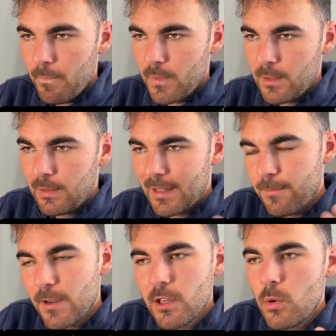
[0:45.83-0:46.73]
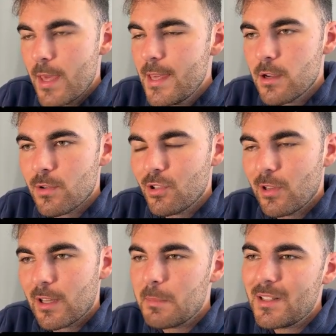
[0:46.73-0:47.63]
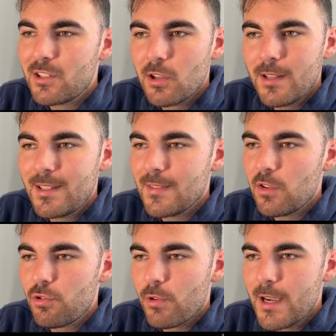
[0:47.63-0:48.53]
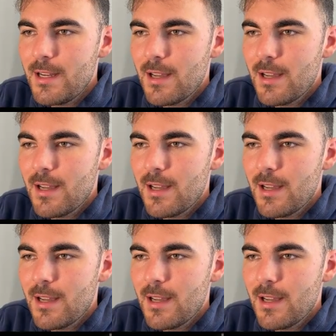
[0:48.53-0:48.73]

Like if I go here, it's like I'm inciting this trade,